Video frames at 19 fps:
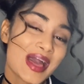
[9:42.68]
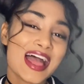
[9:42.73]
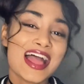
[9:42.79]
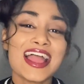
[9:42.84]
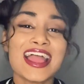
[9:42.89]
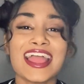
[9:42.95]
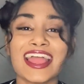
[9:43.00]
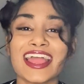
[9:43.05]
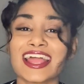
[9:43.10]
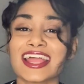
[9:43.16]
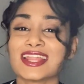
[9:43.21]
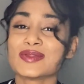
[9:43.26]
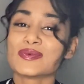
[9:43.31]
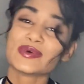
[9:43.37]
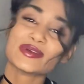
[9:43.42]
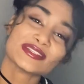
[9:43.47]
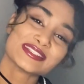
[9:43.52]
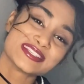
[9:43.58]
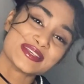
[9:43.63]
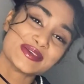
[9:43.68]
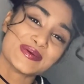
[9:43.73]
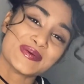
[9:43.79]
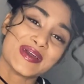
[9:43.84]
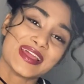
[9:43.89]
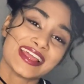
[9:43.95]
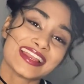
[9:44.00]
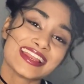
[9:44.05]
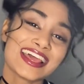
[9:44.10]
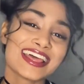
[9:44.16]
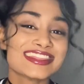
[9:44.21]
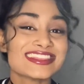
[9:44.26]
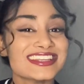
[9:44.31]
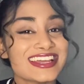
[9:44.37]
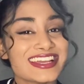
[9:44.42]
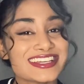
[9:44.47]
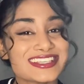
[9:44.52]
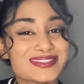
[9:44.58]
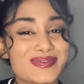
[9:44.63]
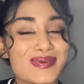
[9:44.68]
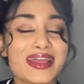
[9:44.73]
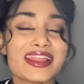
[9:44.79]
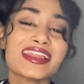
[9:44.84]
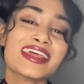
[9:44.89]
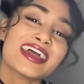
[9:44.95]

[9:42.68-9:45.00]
and we'll see you in the next one.